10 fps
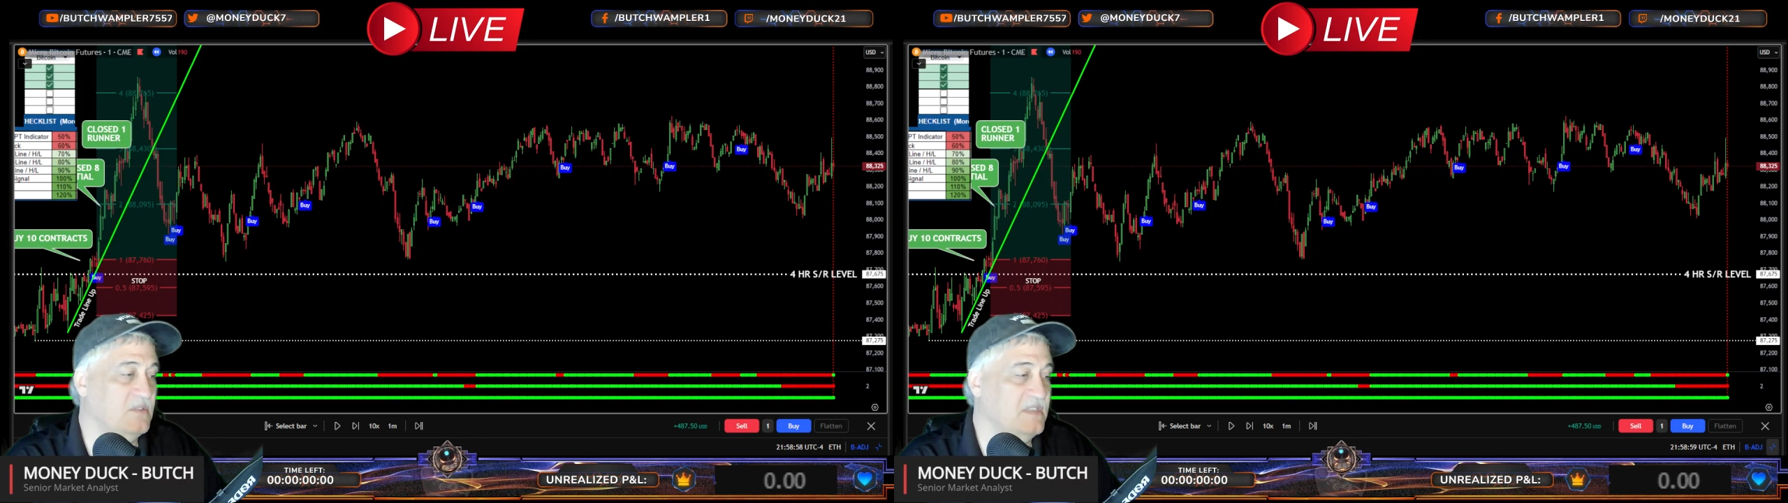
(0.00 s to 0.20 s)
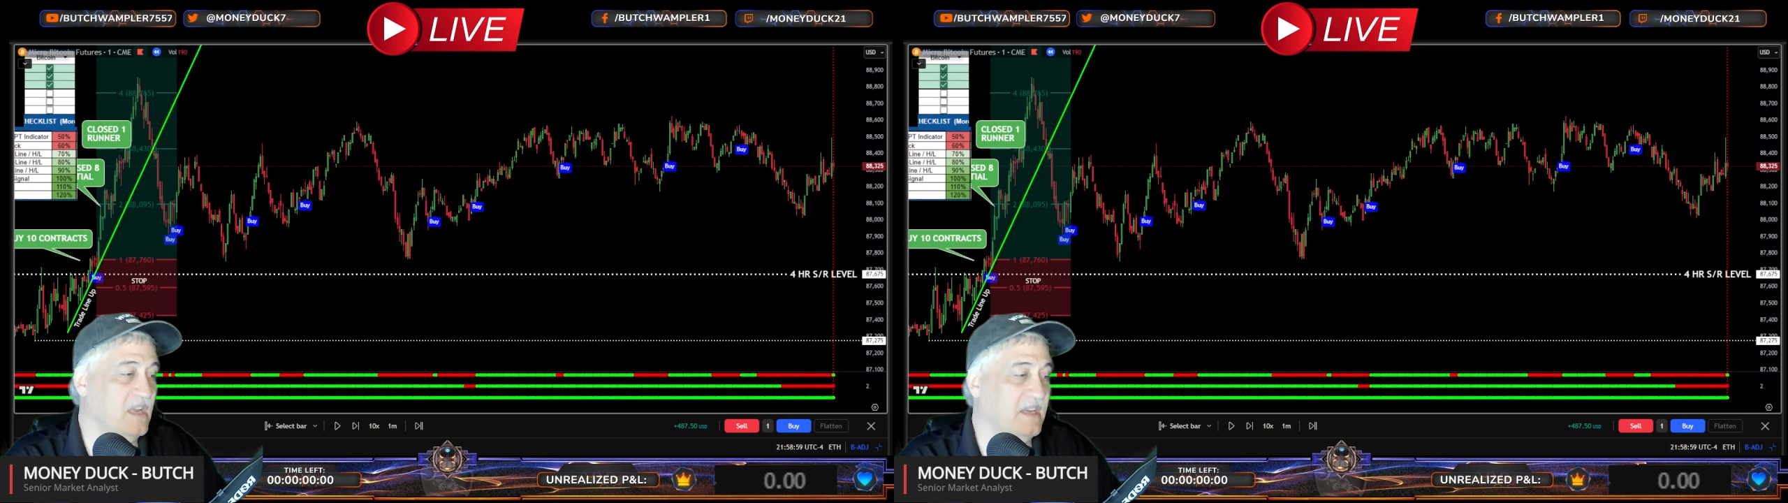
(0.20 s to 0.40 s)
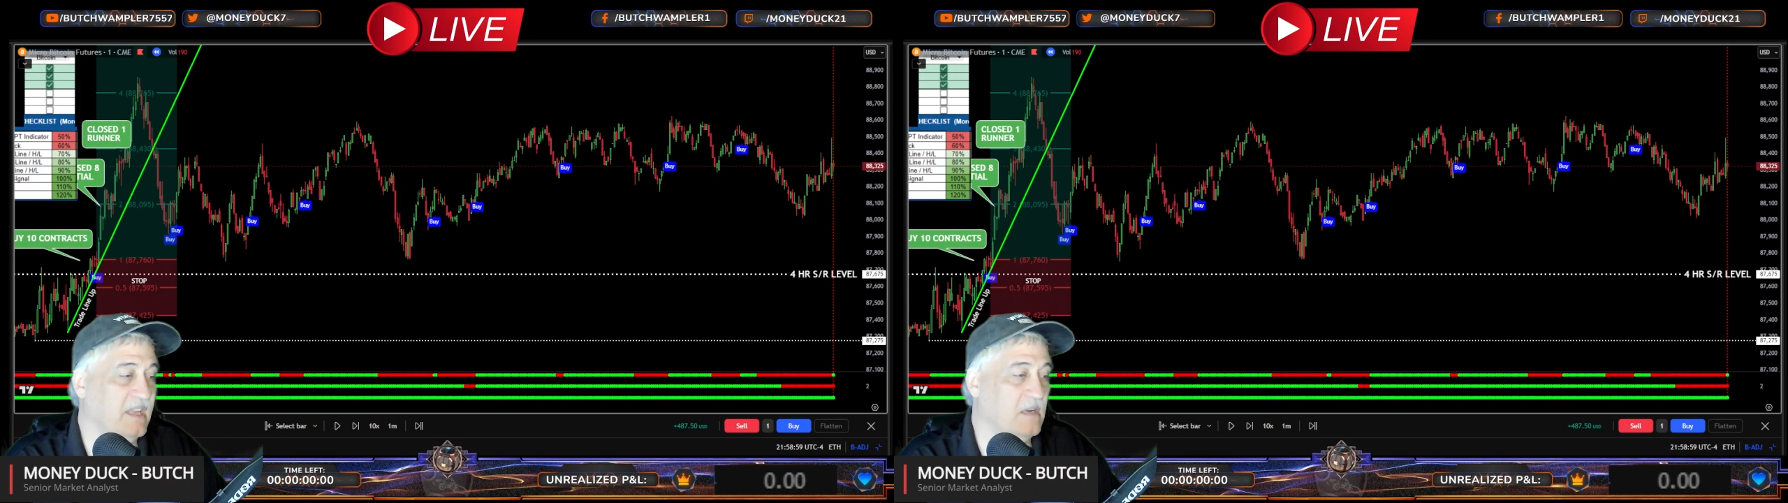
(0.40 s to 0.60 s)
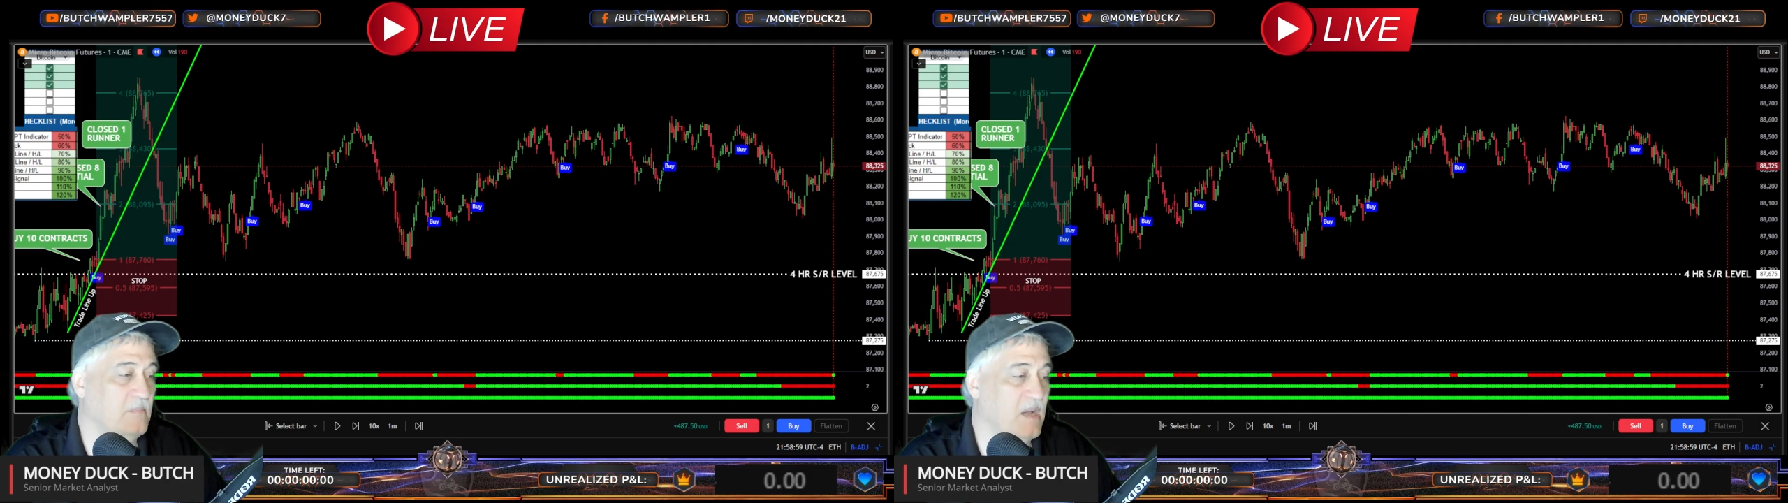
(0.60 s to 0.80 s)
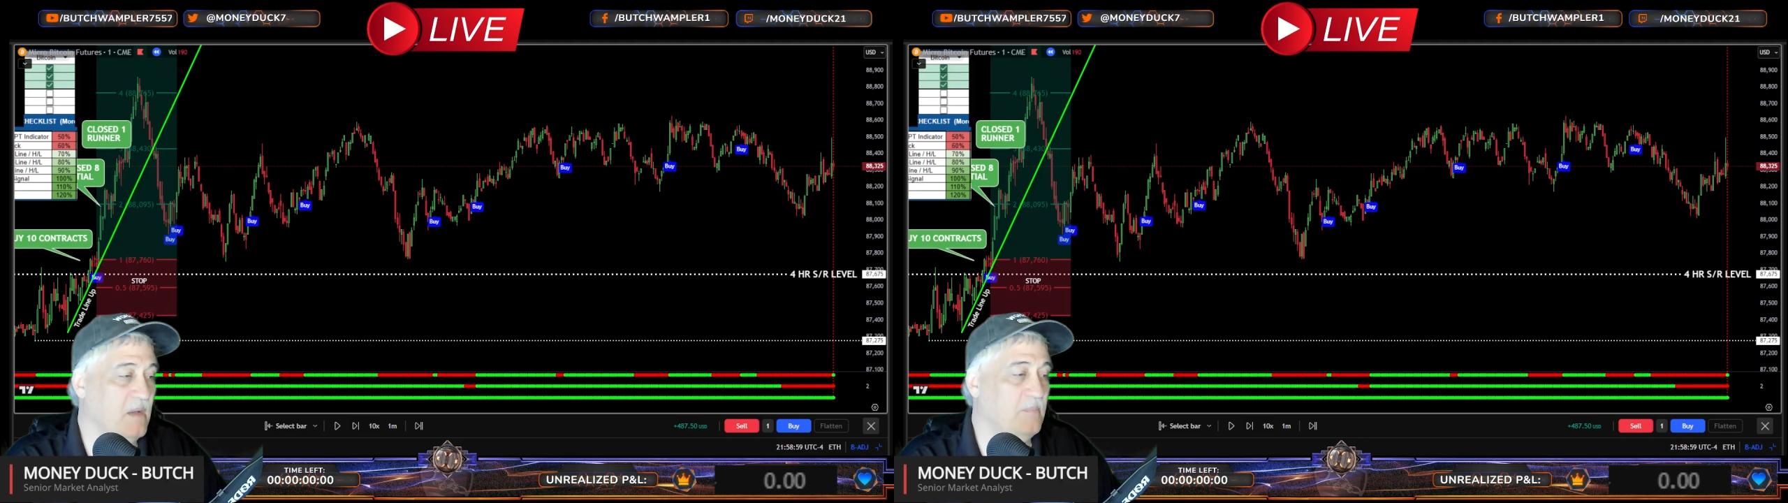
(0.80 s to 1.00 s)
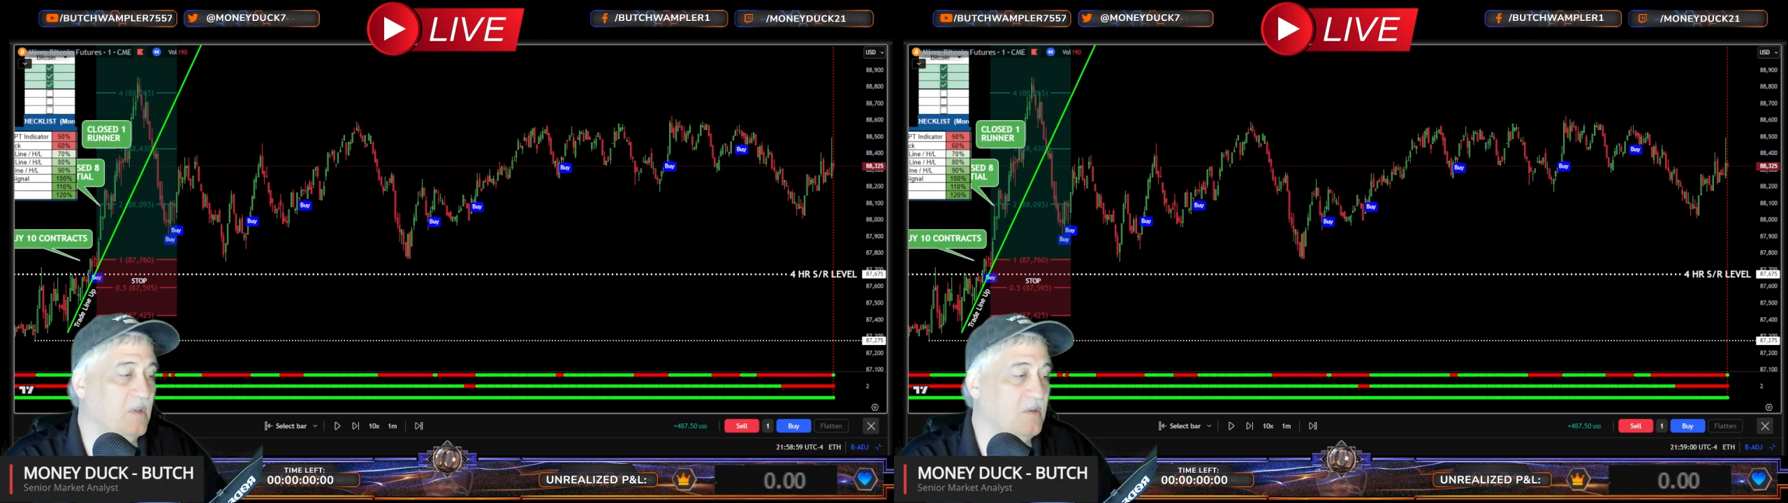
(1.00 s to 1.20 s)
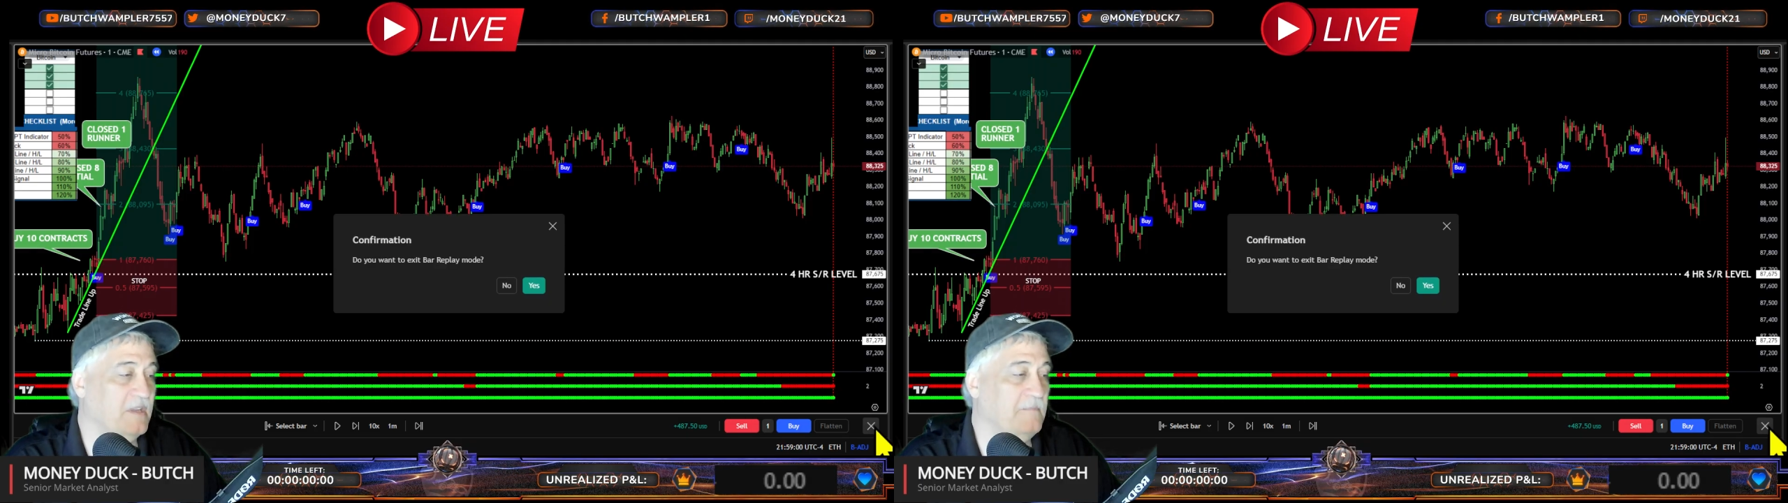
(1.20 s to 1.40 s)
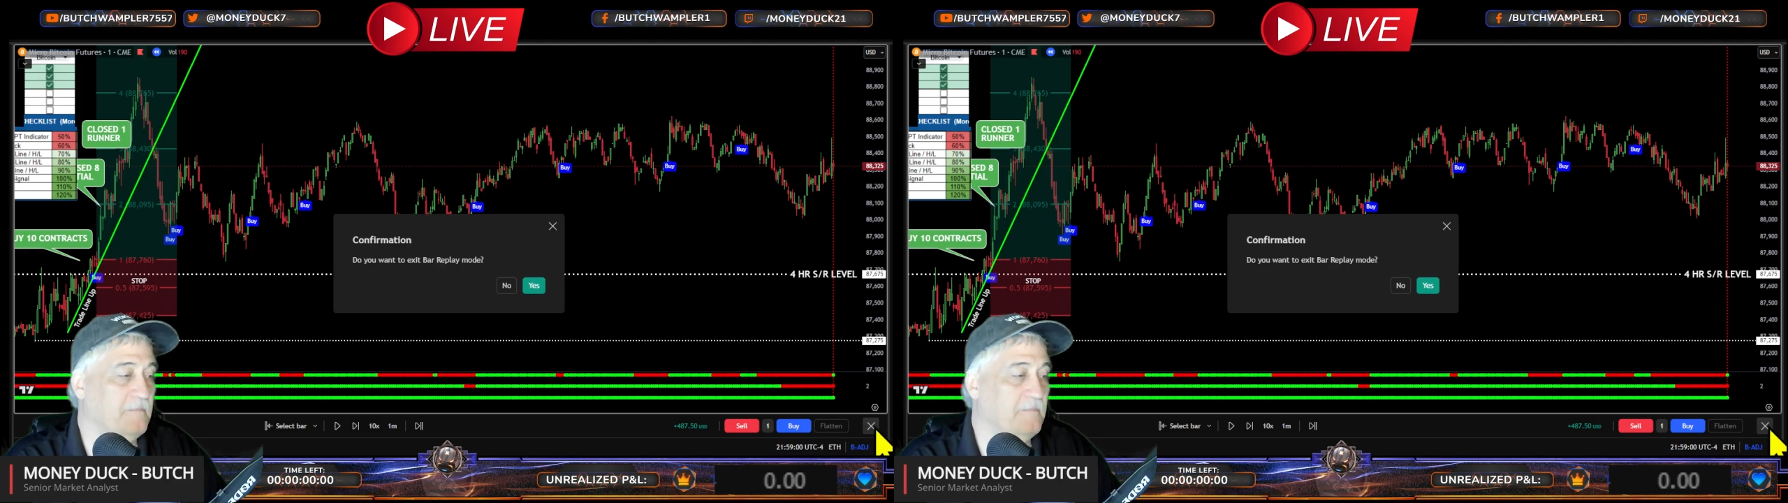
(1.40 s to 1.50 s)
done and get them uploaded